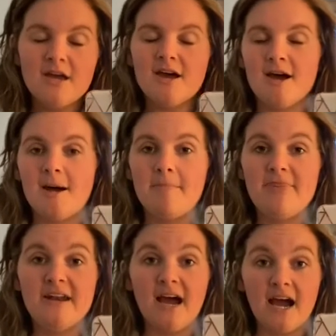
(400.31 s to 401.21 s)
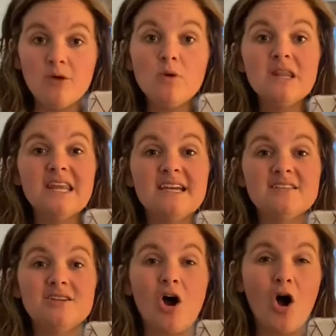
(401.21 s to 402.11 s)
then I will
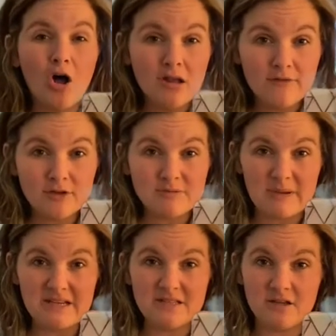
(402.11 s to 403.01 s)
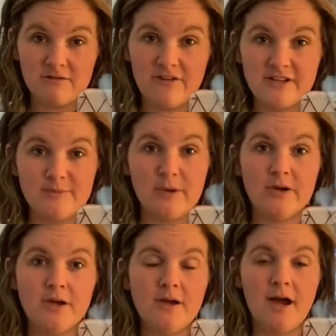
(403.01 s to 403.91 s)
list all of those pieces on Facebook